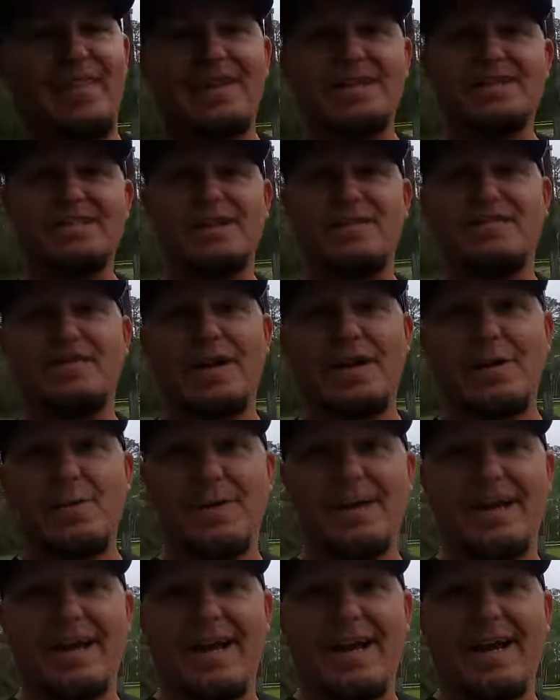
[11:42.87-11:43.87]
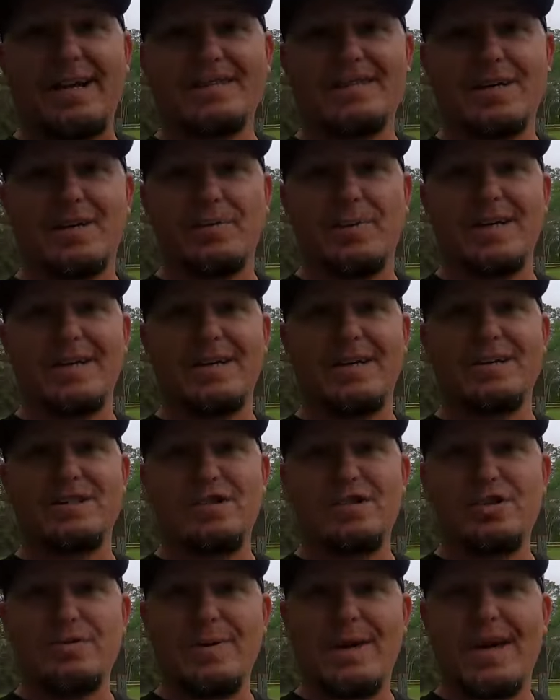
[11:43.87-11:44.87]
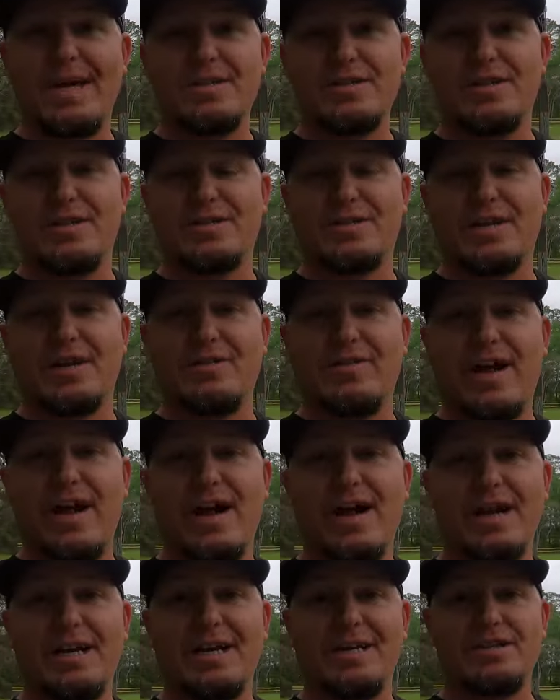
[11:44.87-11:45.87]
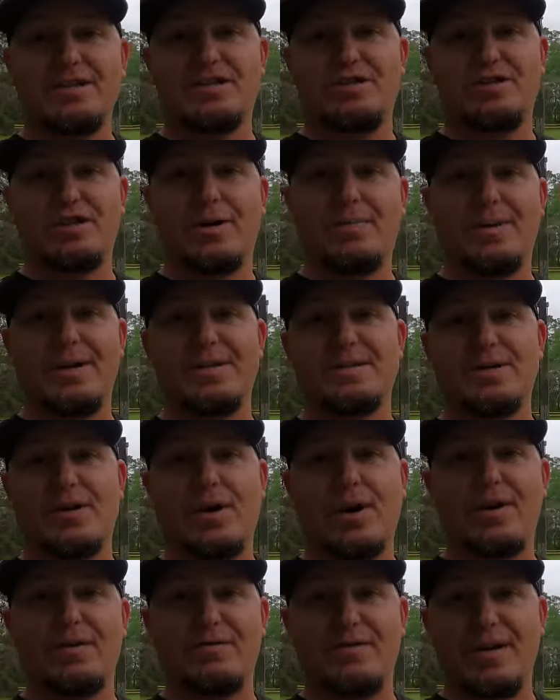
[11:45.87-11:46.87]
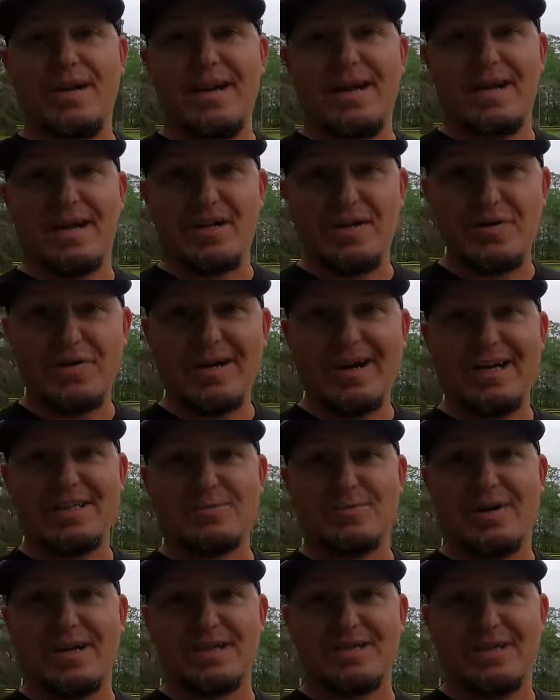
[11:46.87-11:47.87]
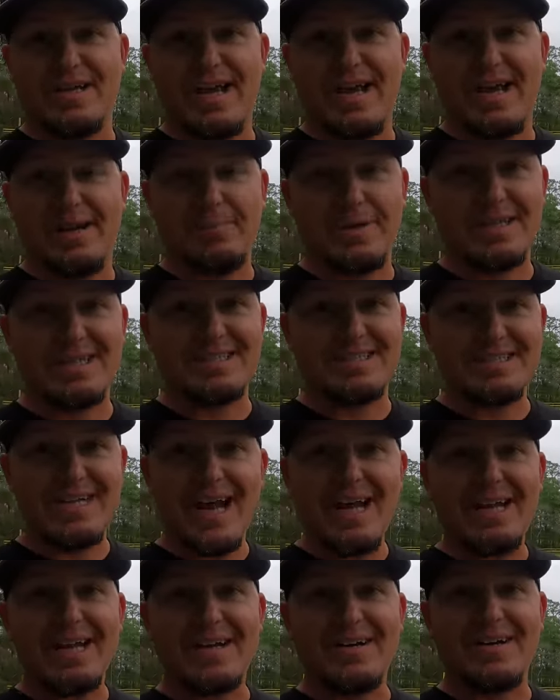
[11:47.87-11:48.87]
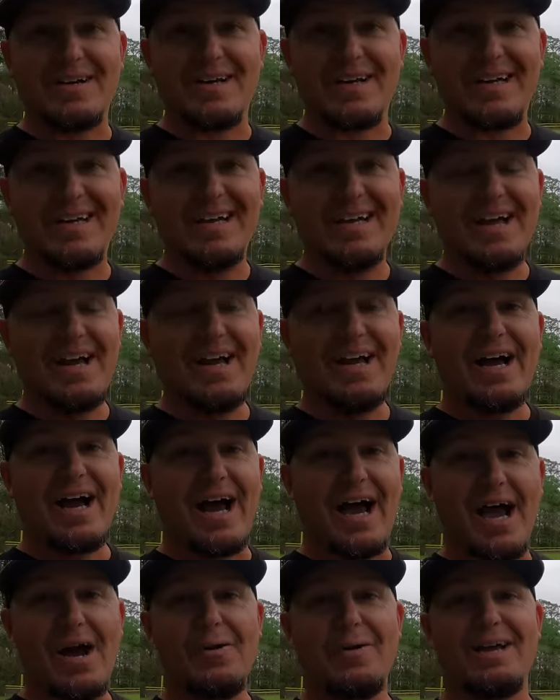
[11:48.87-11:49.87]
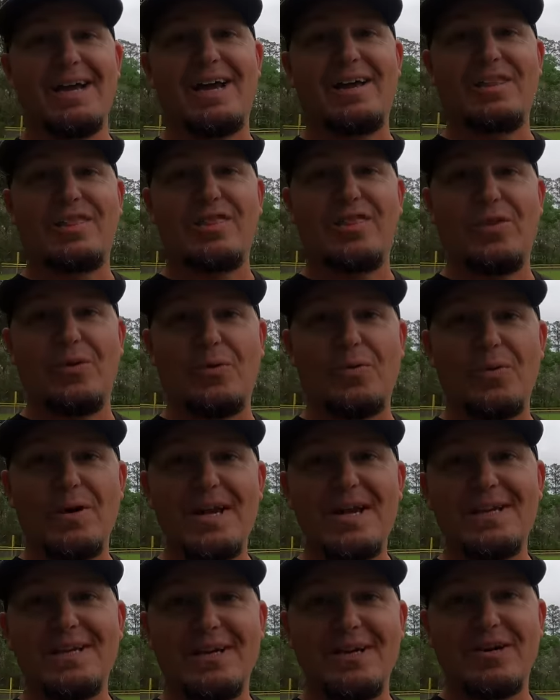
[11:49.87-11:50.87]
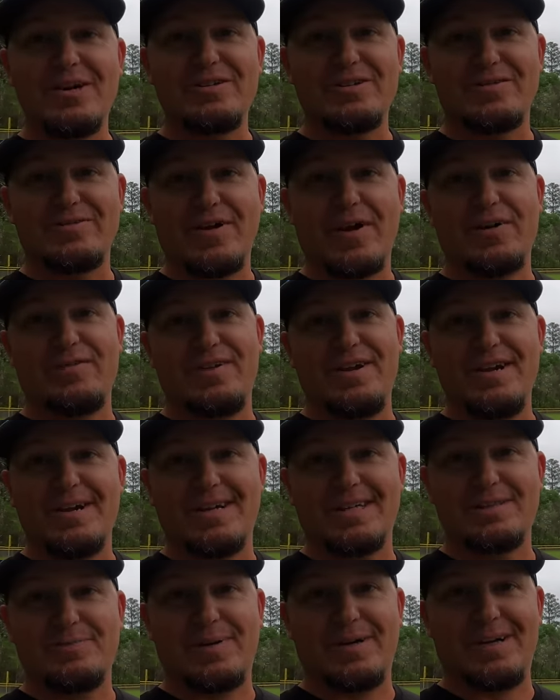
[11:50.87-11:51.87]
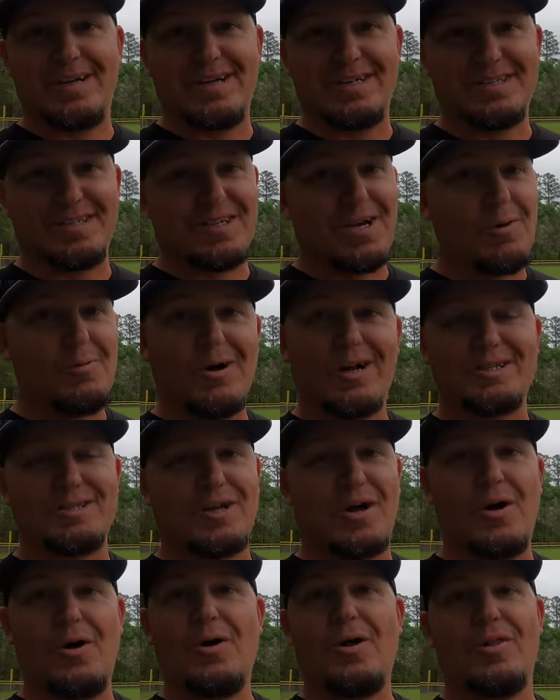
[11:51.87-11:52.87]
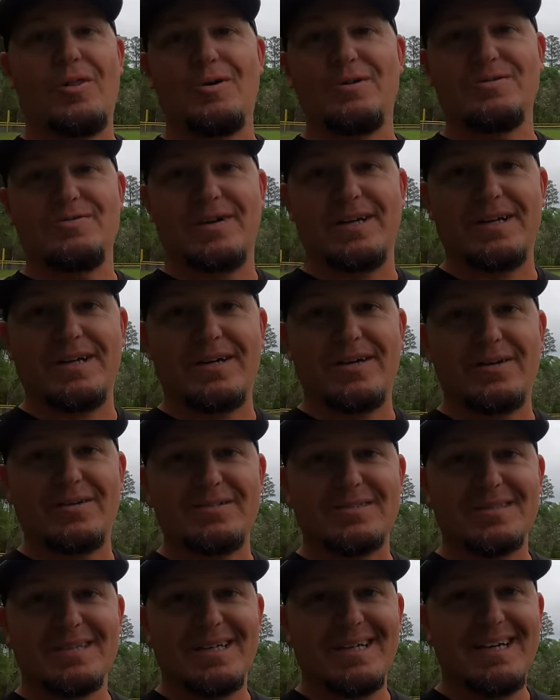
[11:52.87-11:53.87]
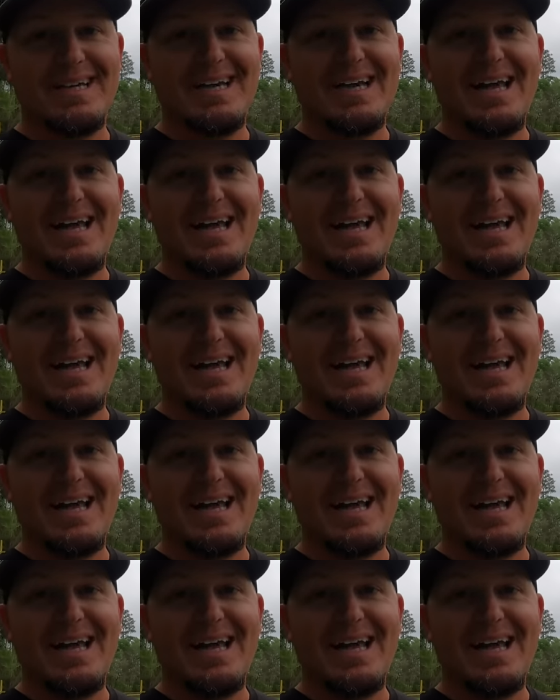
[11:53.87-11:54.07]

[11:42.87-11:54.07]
This is a funny one to answer because you should be asking yourself, how can I just jump into RVing? And you guys watch that, because technically, I only had 3 years of RVing experience and y'all watched all those videos.